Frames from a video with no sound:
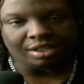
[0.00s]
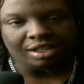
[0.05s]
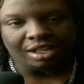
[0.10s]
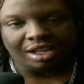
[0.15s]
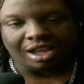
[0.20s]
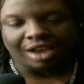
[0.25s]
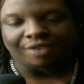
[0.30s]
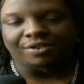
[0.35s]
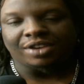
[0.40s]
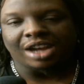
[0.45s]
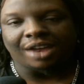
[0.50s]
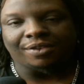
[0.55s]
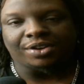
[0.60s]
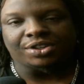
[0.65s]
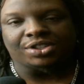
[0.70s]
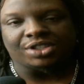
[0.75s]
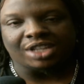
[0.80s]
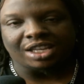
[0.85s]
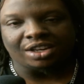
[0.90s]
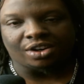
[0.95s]
I've never
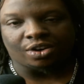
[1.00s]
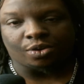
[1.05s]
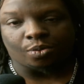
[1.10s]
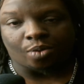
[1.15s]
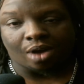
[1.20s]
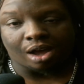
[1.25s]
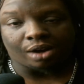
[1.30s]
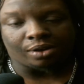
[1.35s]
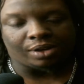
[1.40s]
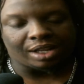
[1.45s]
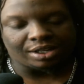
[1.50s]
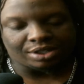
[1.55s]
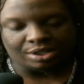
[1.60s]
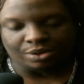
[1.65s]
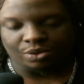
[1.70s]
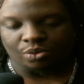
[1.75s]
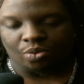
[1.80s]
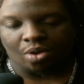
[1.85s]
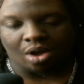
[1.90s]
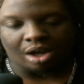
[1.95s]
seen her waddle. Like she
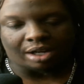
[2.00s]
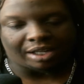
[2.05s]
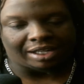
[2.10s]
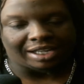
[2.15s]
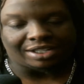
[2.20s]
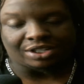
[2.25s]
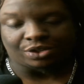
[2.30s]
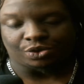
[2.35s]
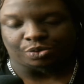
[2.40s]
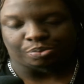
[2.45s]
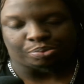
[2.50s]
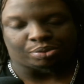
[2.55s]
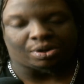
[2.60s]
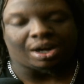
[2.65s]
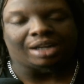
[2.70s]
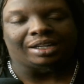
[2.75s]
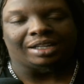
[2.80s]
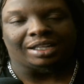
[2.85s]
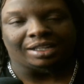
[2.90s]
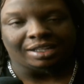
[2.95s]
was walking like she was
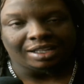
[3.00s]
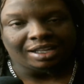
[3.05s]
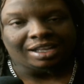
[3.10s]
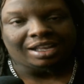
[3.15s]
pregnant.